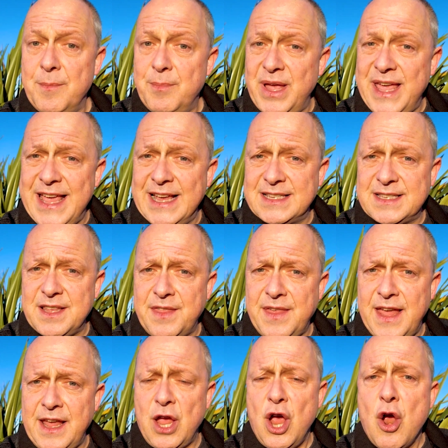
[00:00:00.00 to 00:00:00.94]
But here's the
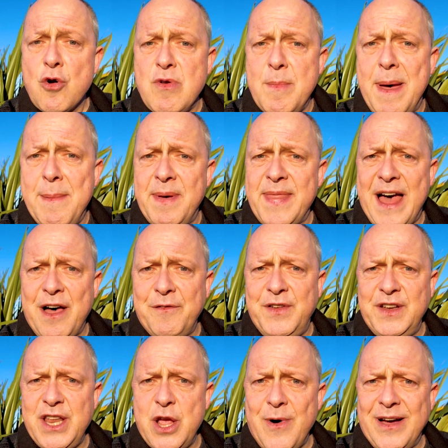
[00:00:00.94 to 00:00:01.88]
thing. Remember that
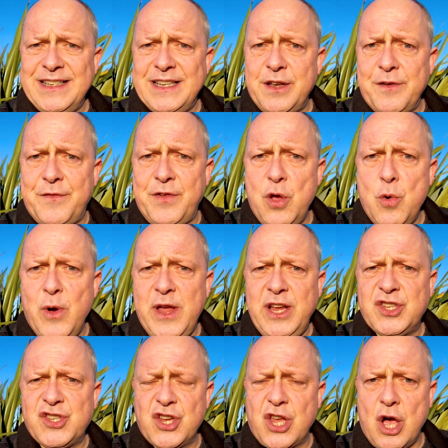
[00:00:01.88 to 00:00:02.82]
video I did a few
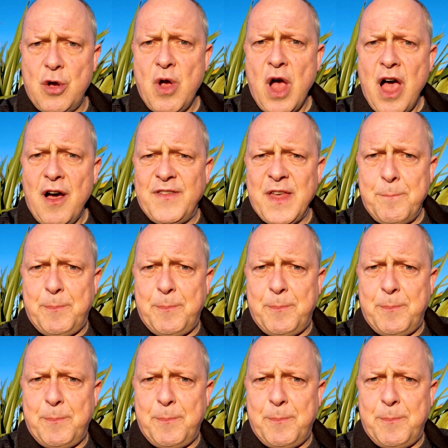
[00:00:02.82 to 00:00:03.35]
weeks ago of the